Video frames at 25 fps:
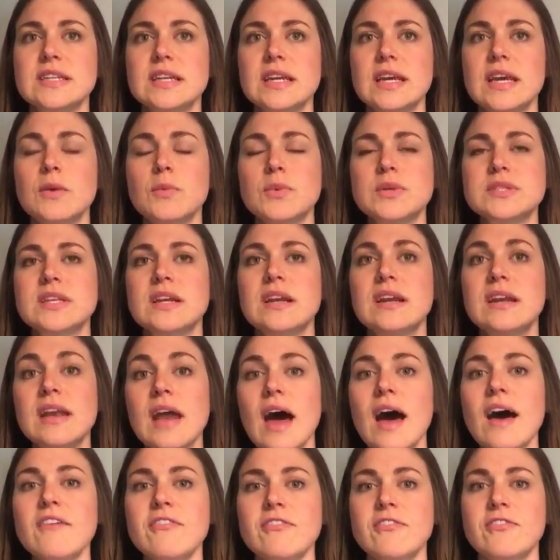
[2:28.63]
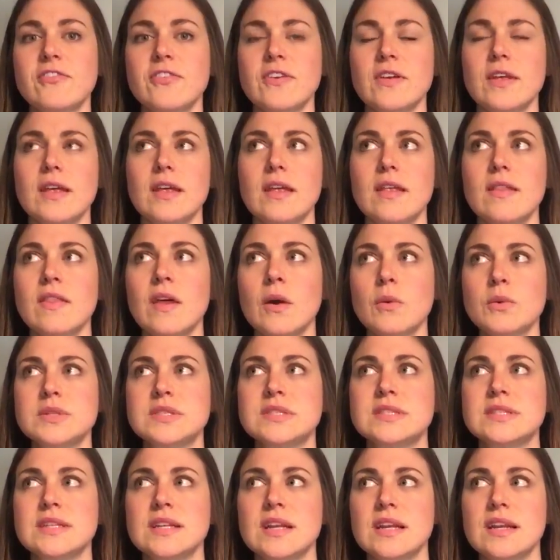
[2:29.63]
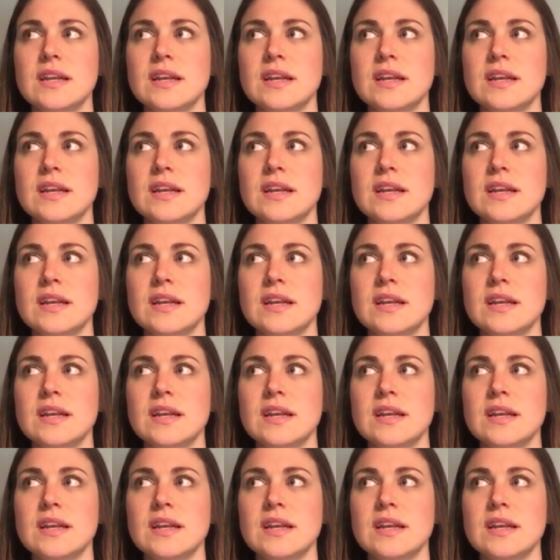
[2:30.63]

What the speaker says: it was enough that was,